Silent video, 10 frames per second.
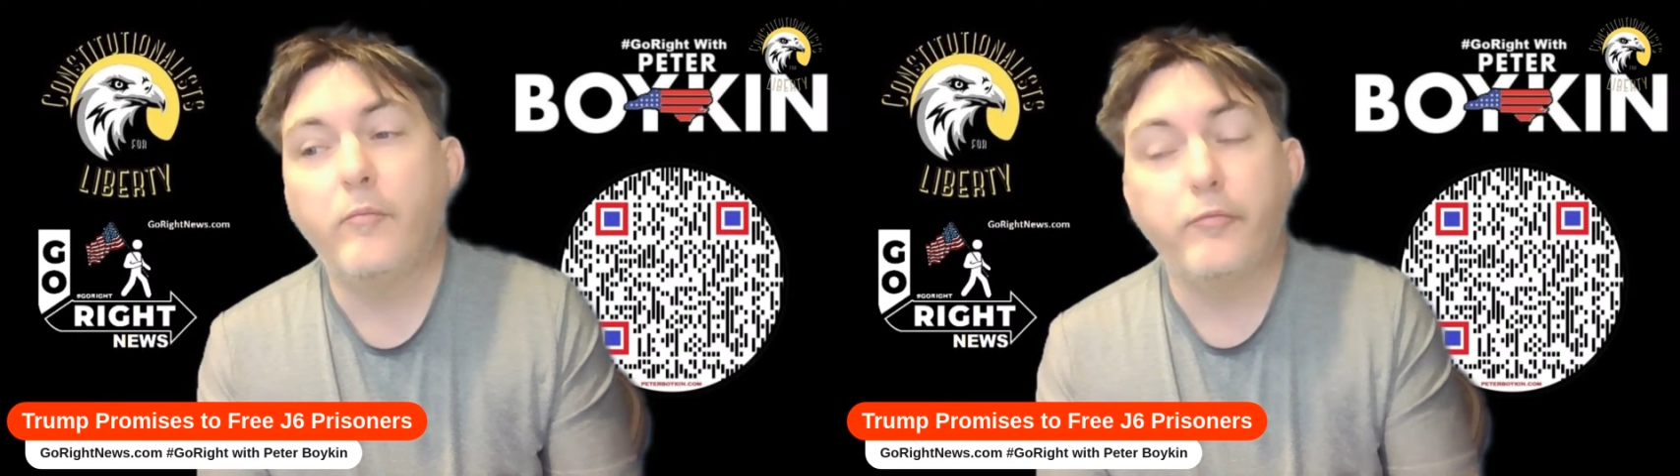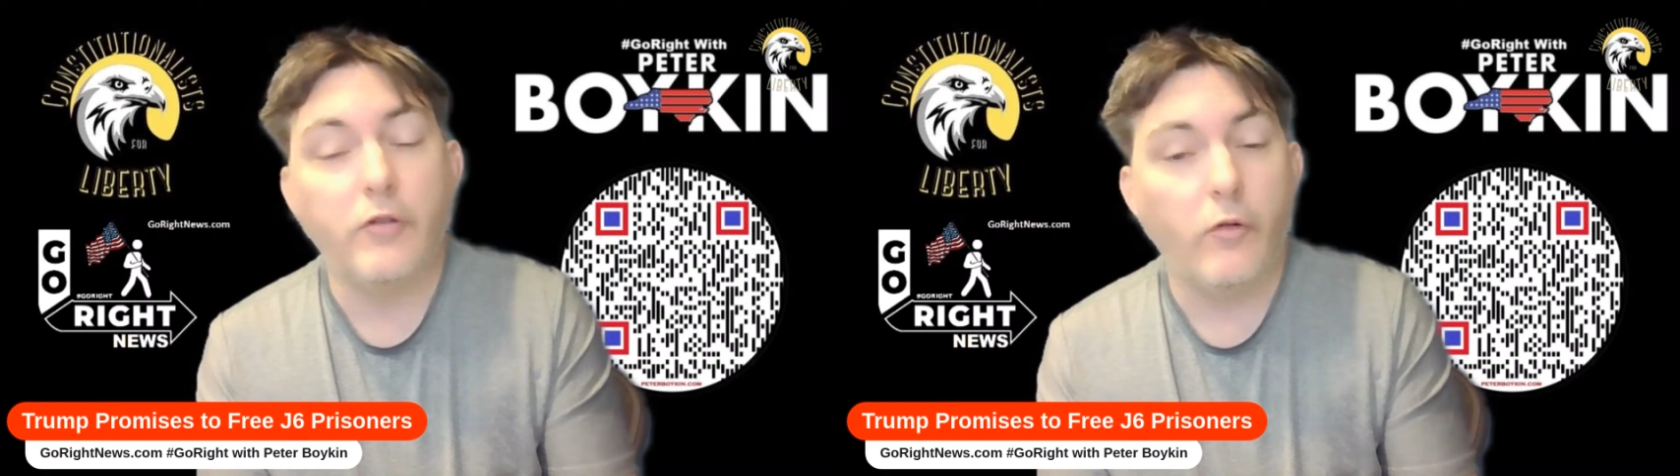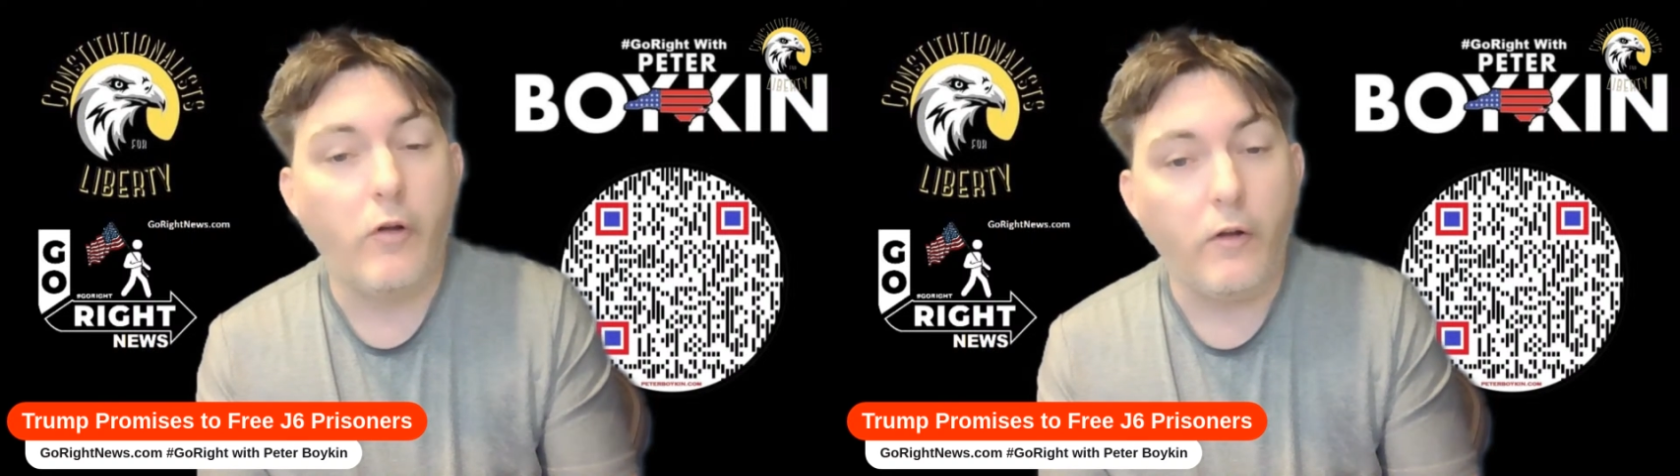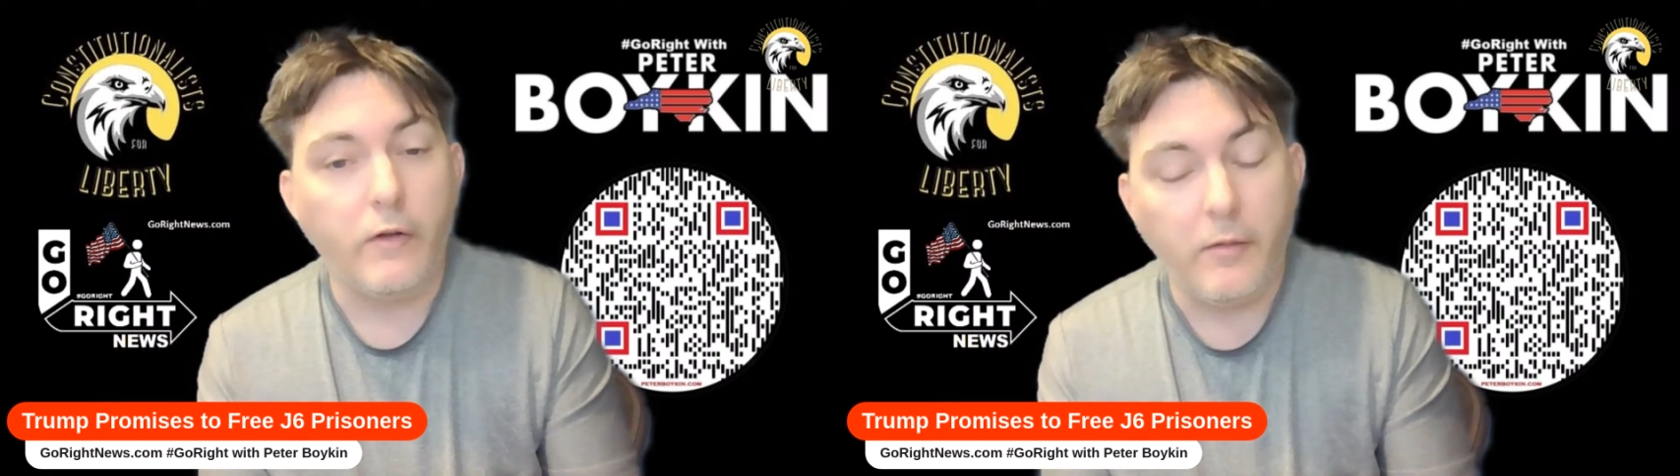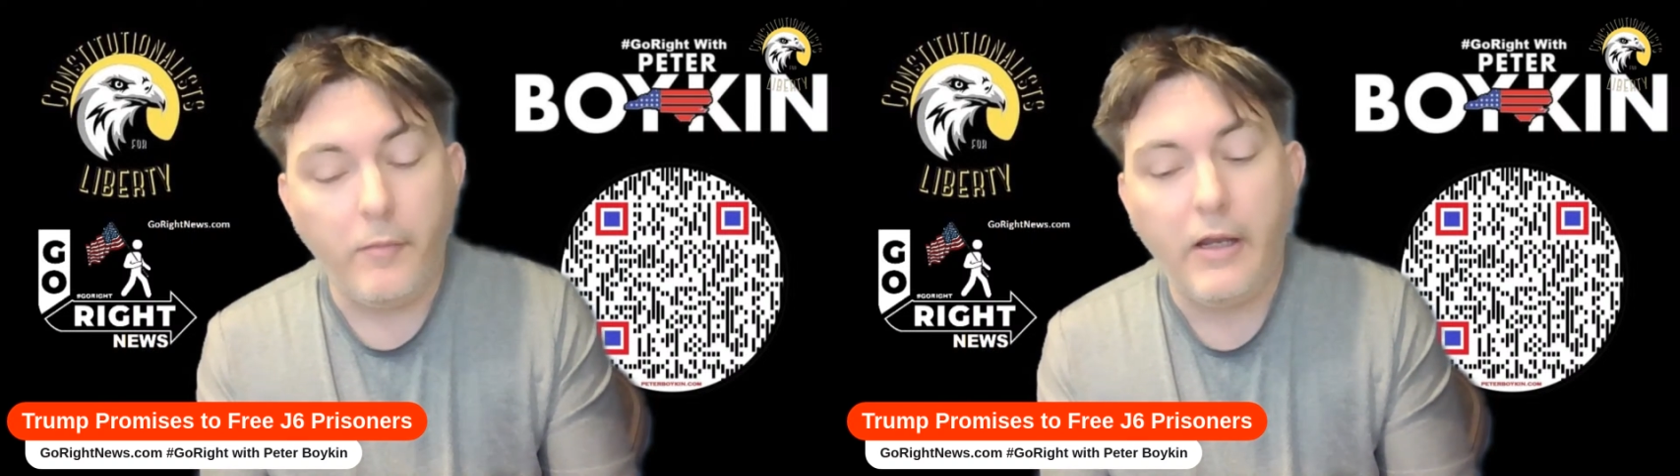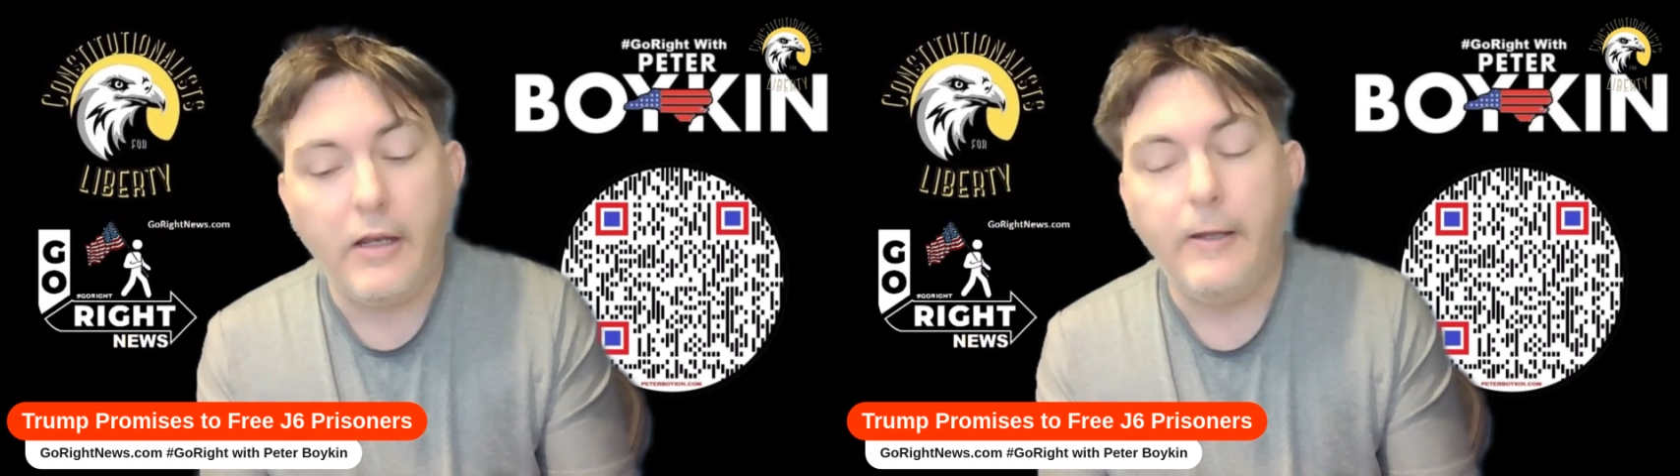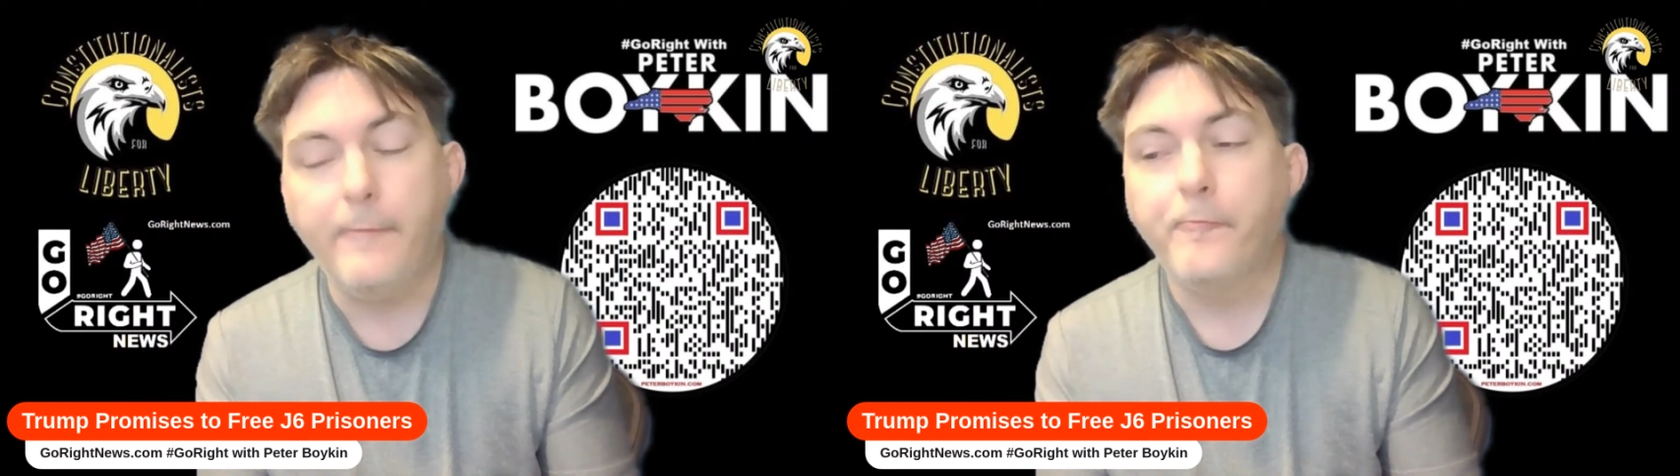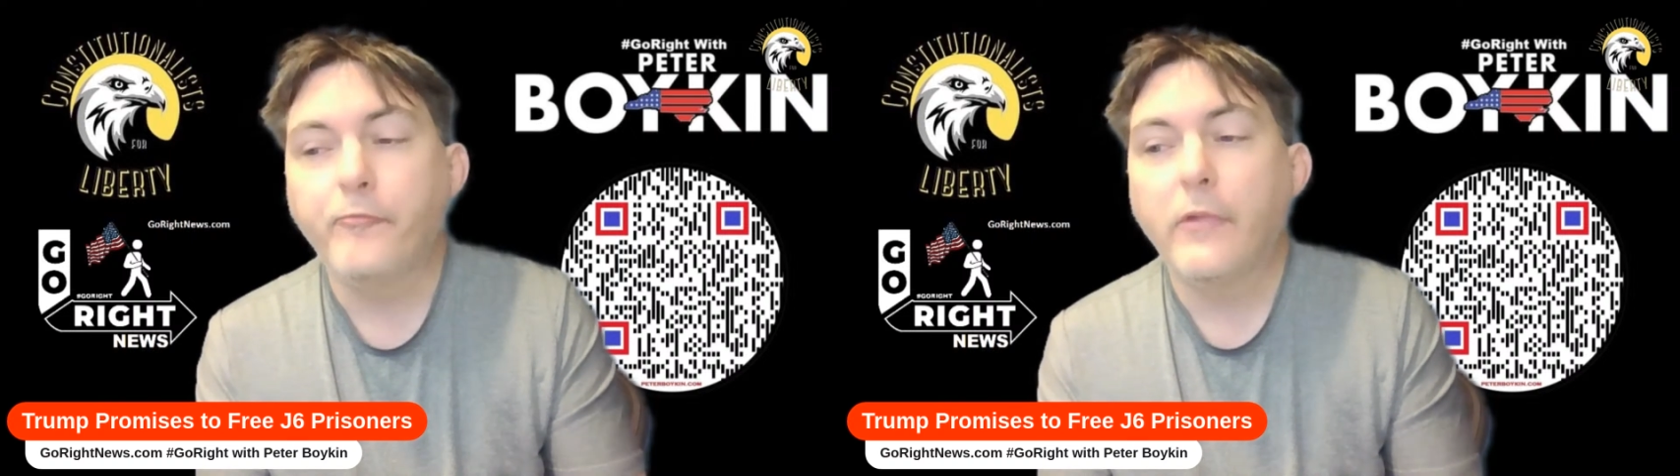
so-called committee